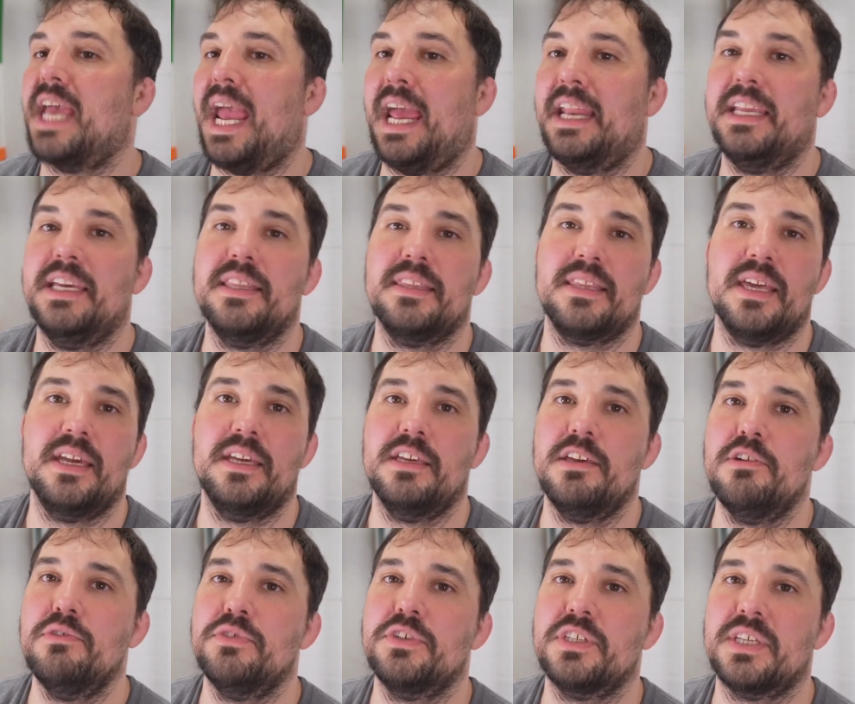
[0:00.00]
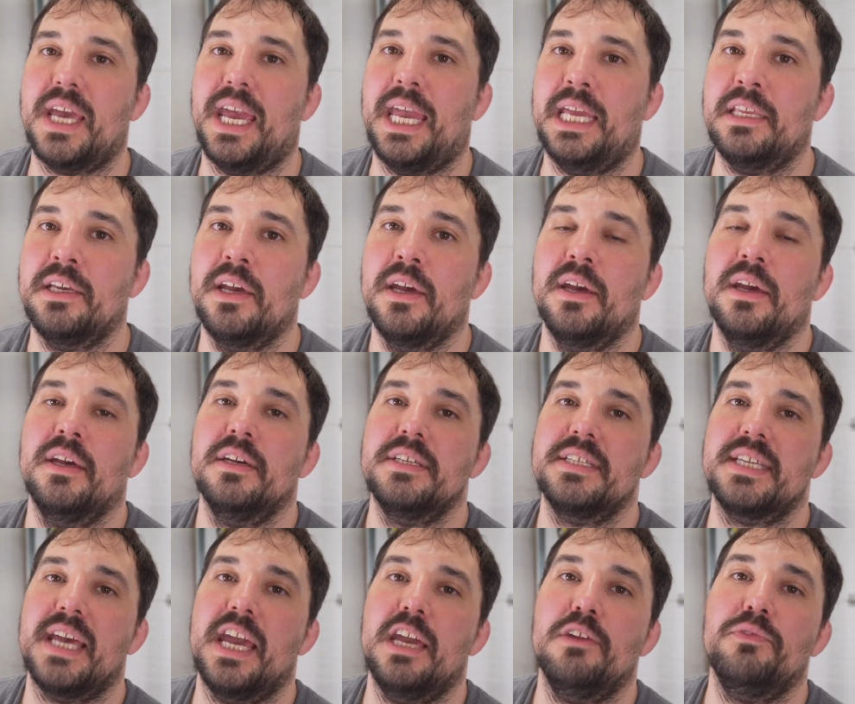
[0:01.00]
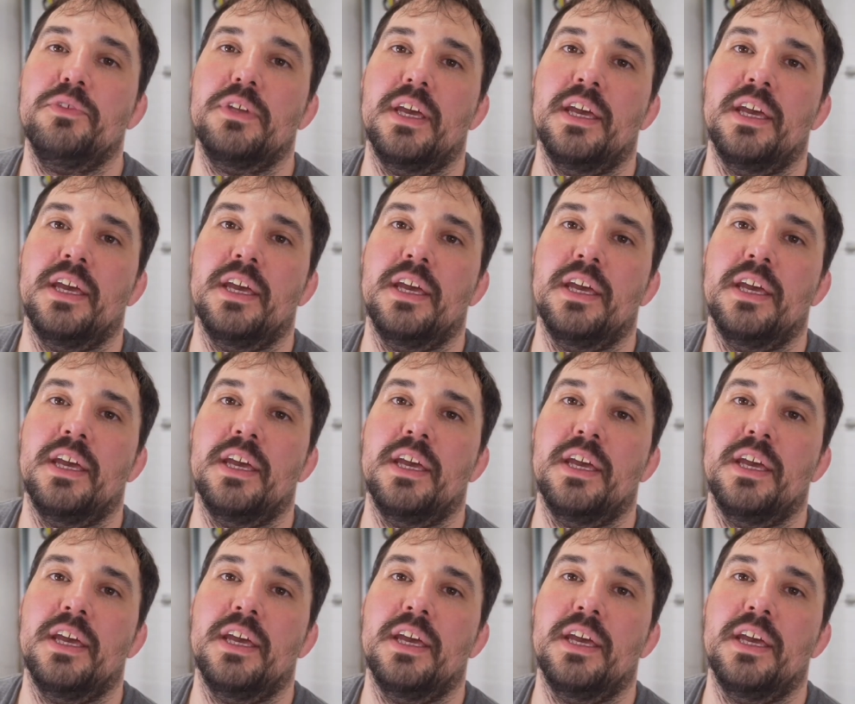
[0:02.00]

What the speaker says: anything you saved